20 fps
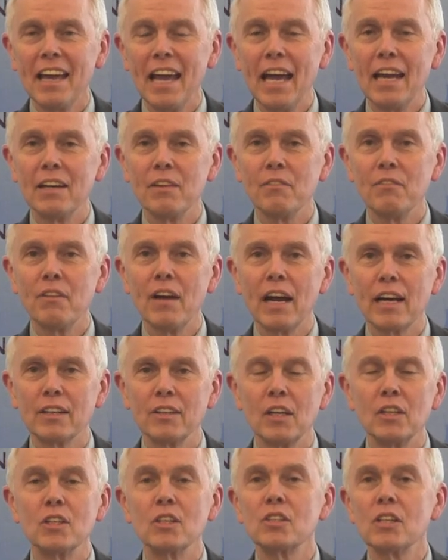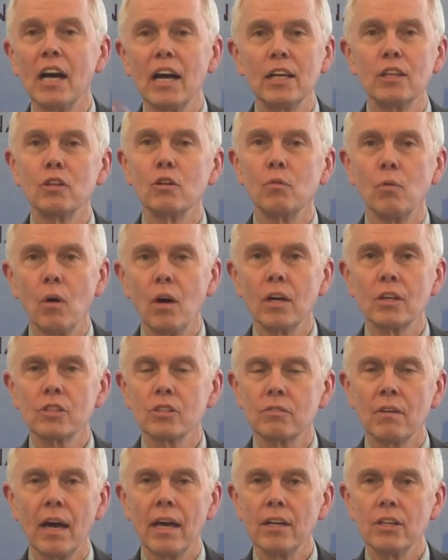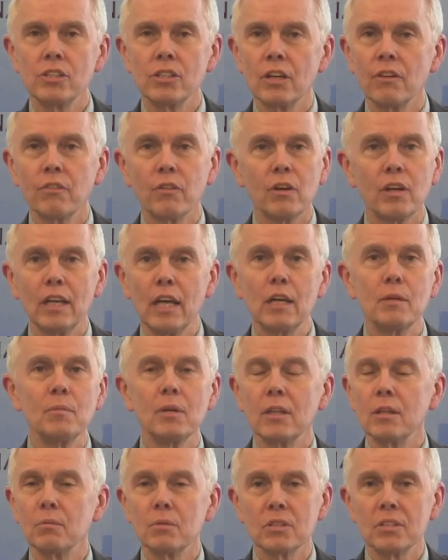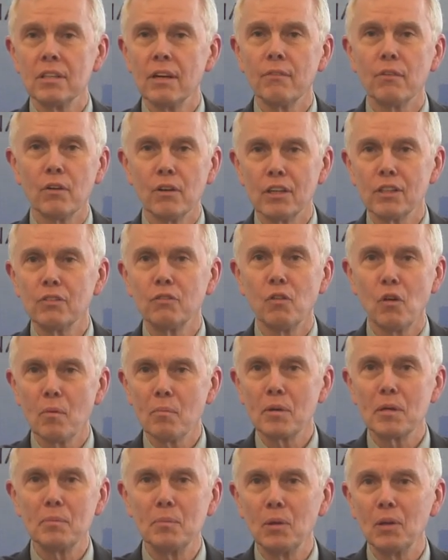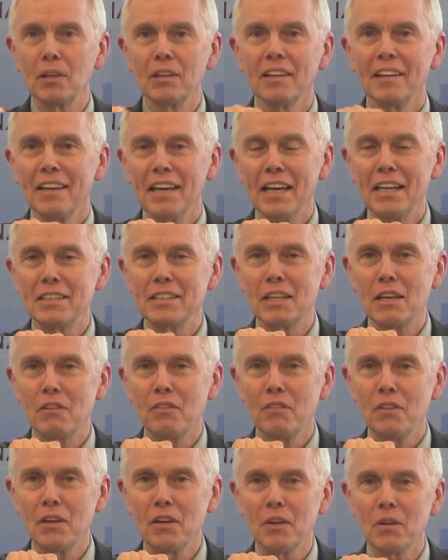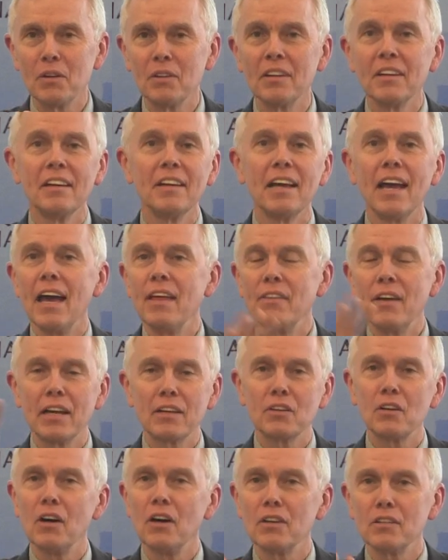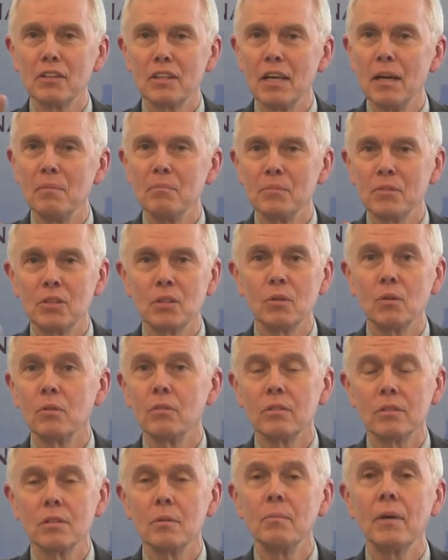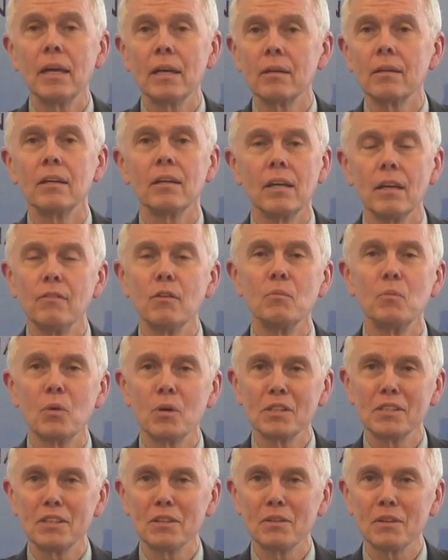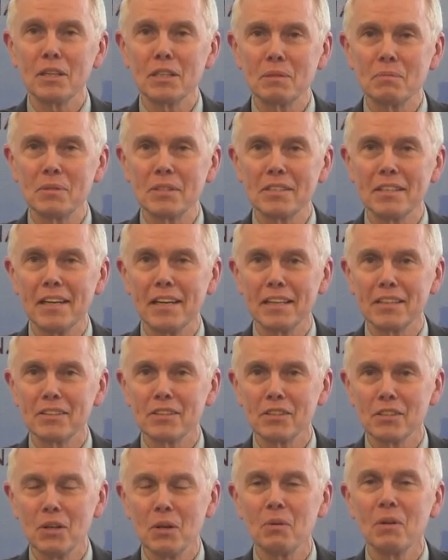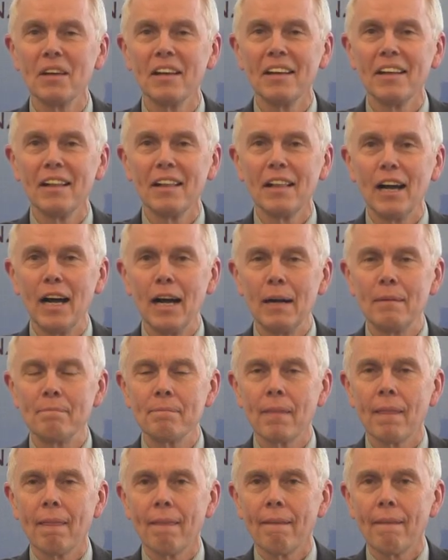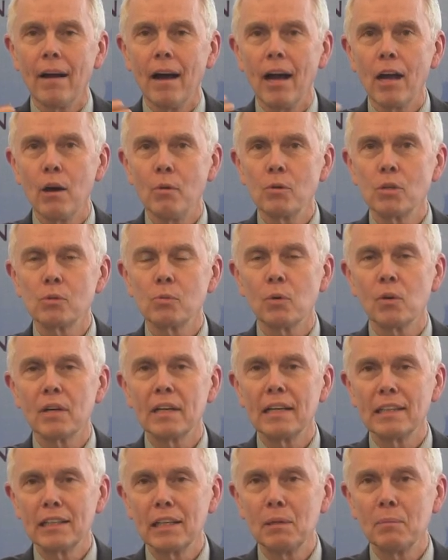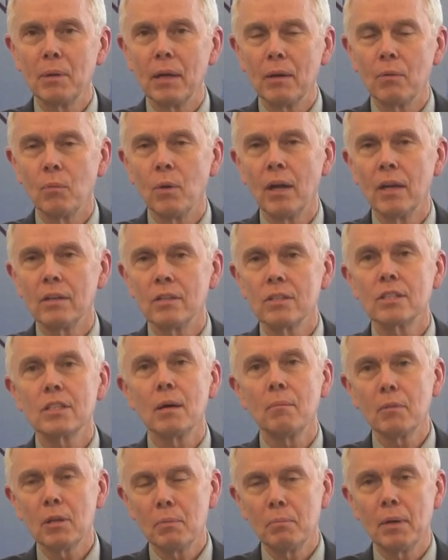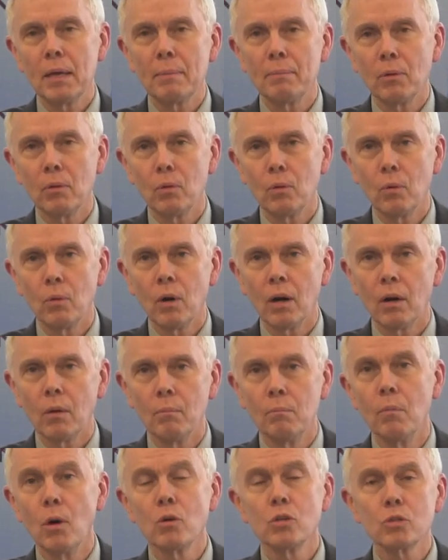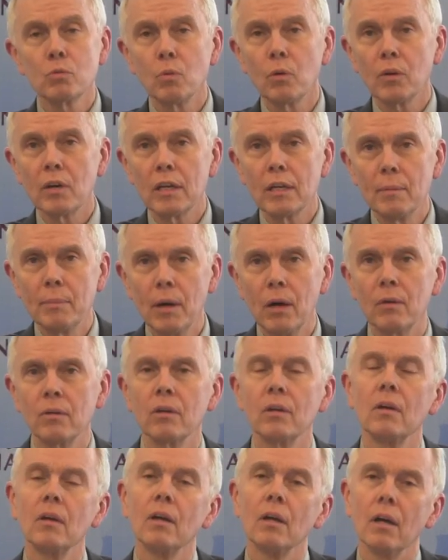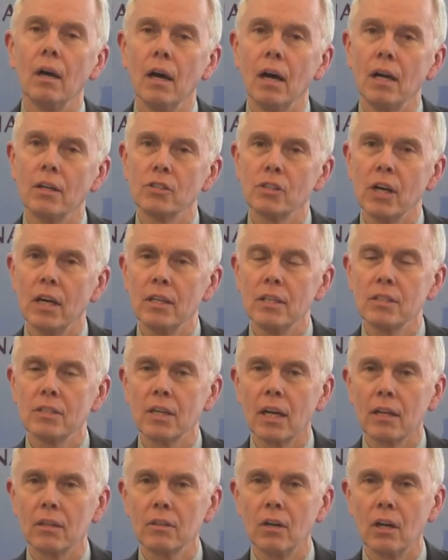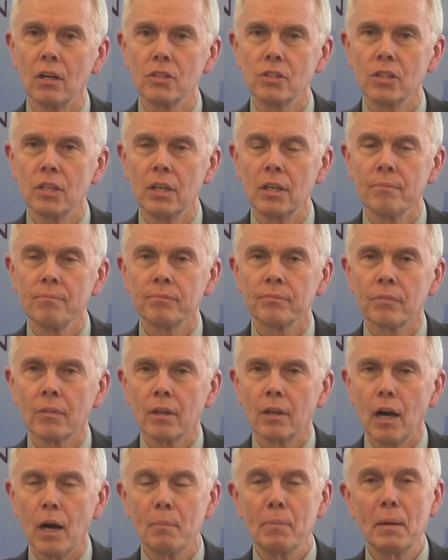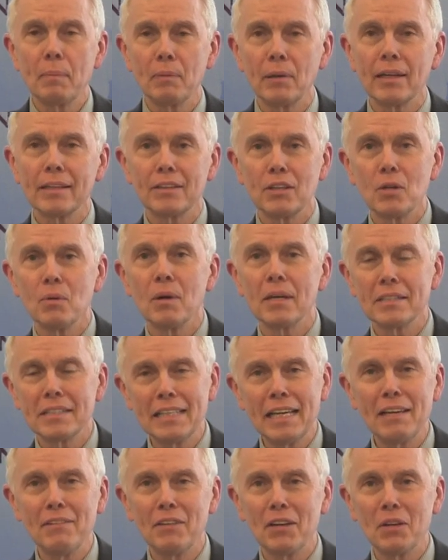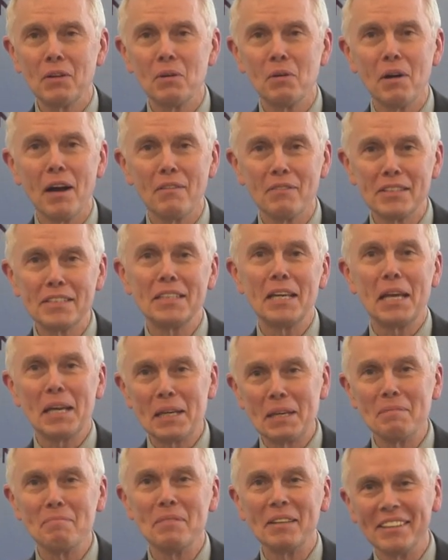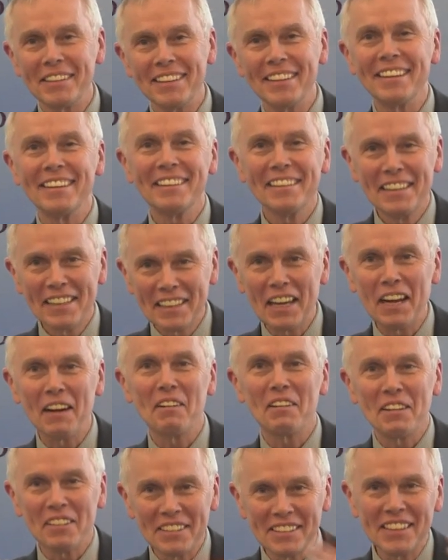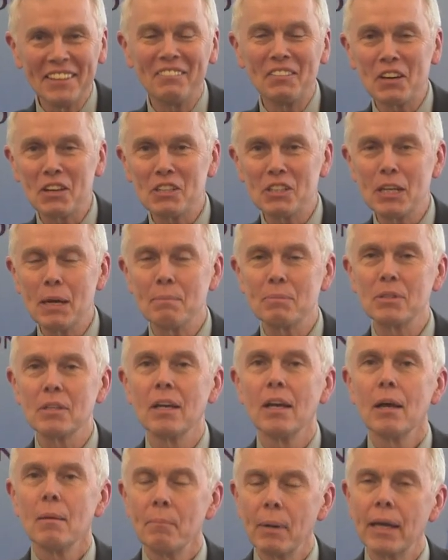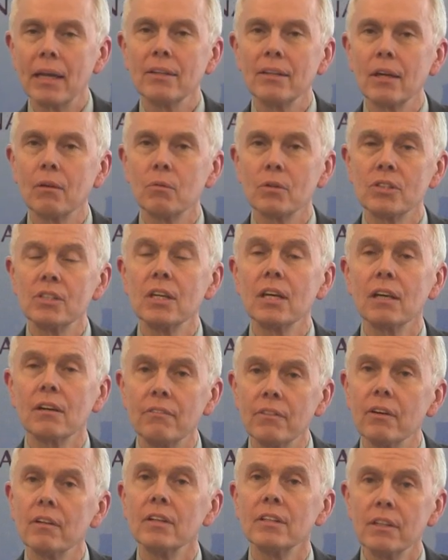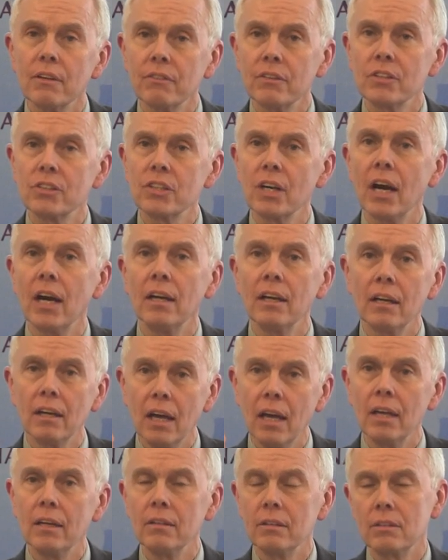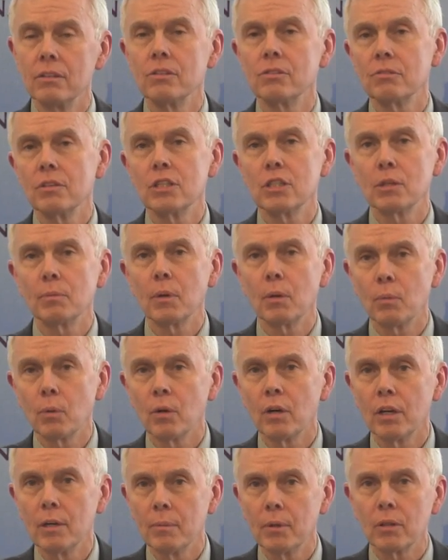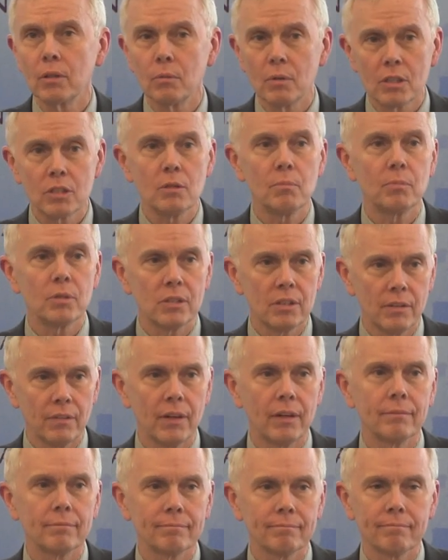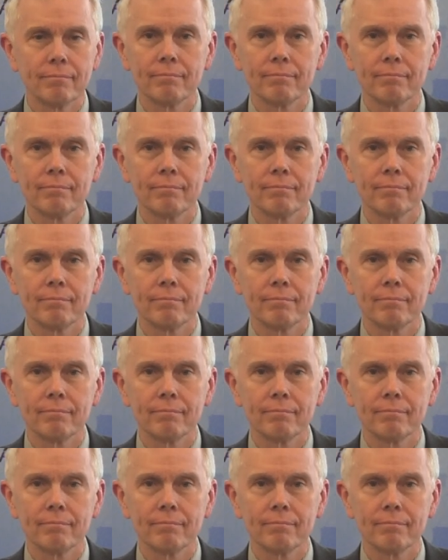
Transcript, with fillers: And in fact, they designed the wrong strategy for an enemy that was never as formidable as they feared, and that caused them to, to make even more serious mistakes. So um, I always worry a little bit when some of the people who are most worried about uh, Chinese technology are people like the US Navy who have a stake in building carriers and more ships. But I think we're seeing a very different China, and there's reason to be worried about the Western Pacific.